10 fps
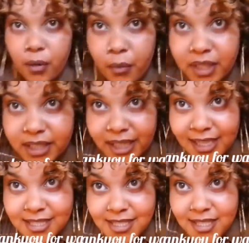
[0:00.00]
What do you
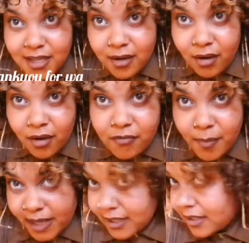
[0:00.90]
guys think of
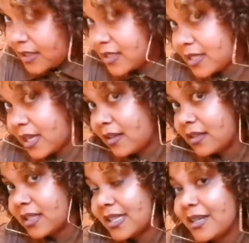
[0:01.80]
my end
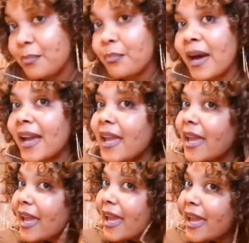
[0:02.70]
result? My
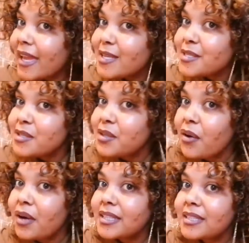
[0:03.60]
hair is
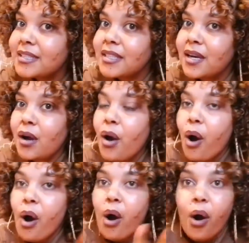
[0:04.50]
not
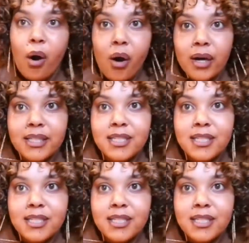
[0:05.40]
hard.